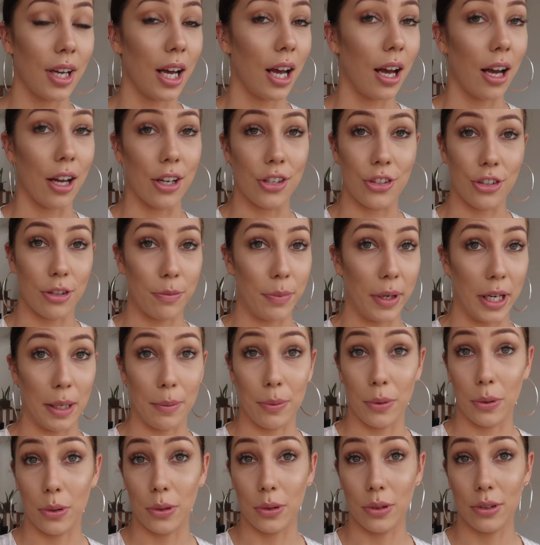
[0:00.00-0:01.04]
100
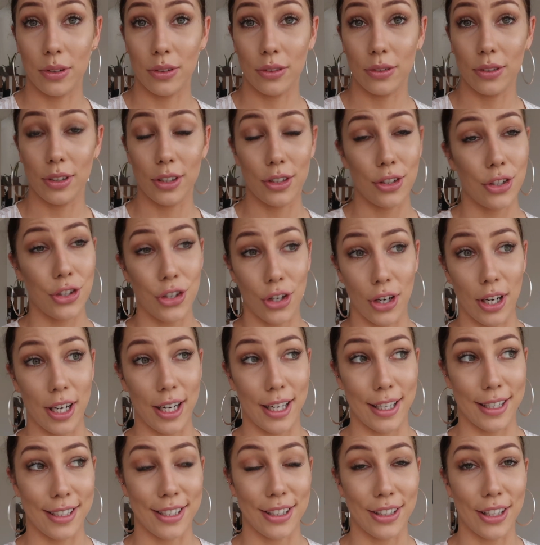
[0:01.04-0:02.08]
people
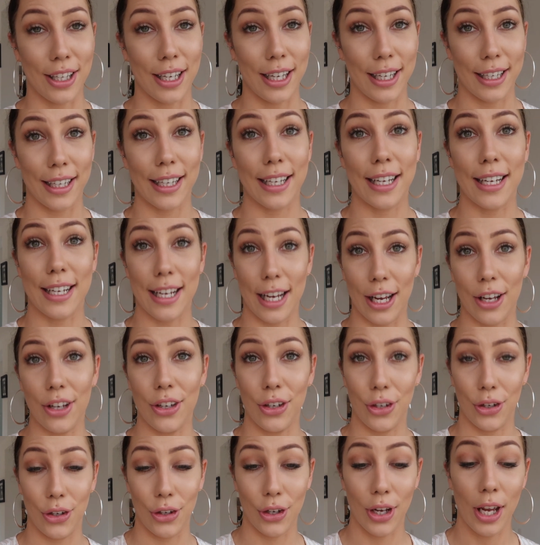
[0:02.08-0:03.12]
trying to like get
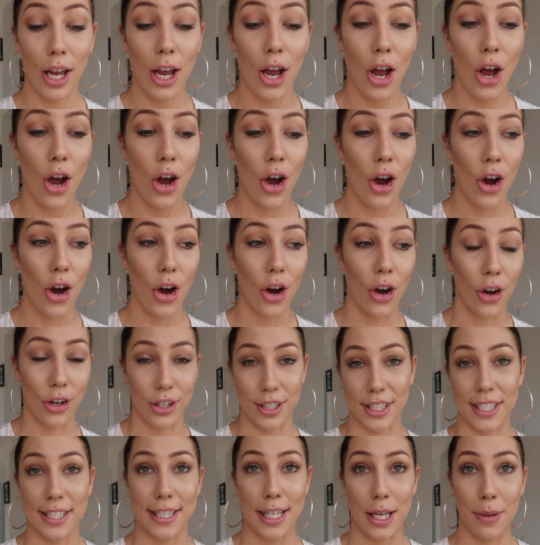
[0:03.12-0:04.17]
you
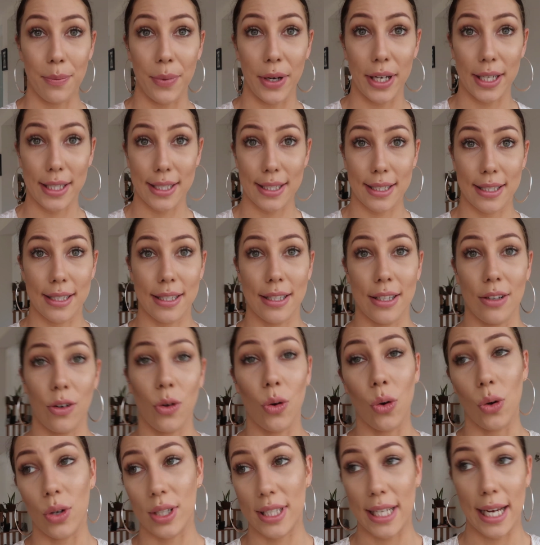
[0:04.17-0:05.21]
onto their bus
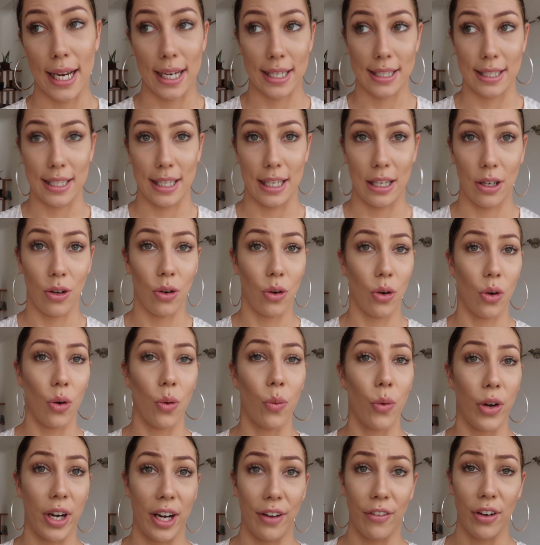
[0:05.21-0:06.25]
or taxi or
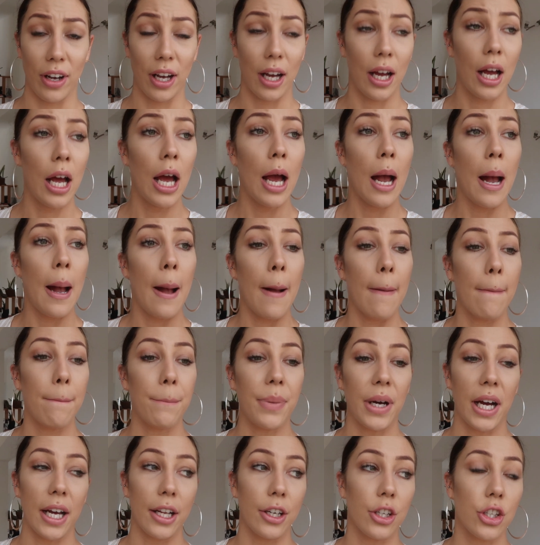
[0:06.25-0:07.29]
whatever.
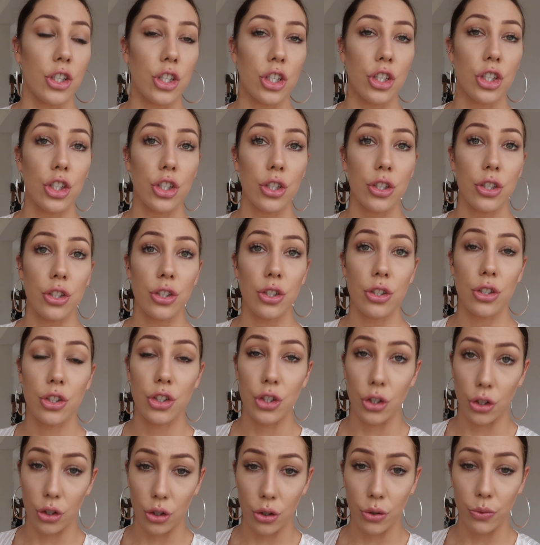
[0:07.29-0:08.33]
But
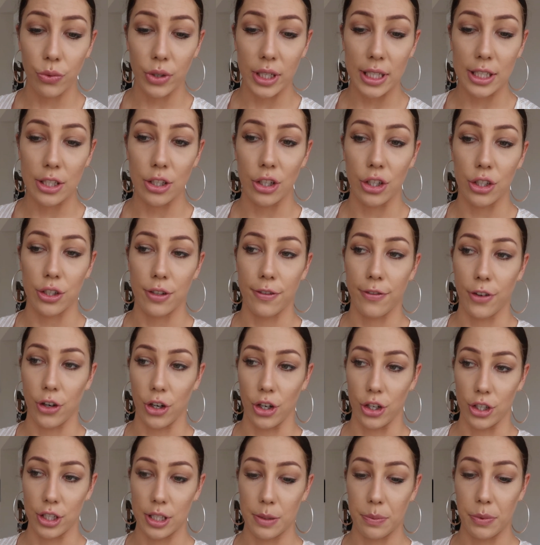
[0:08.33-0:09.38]
do your research
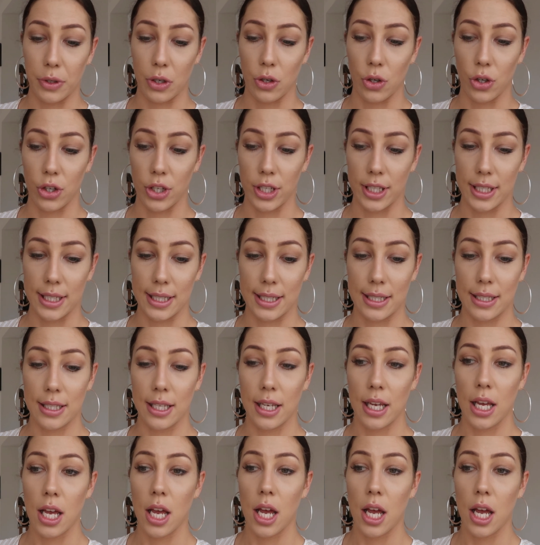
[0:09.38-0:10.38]
first because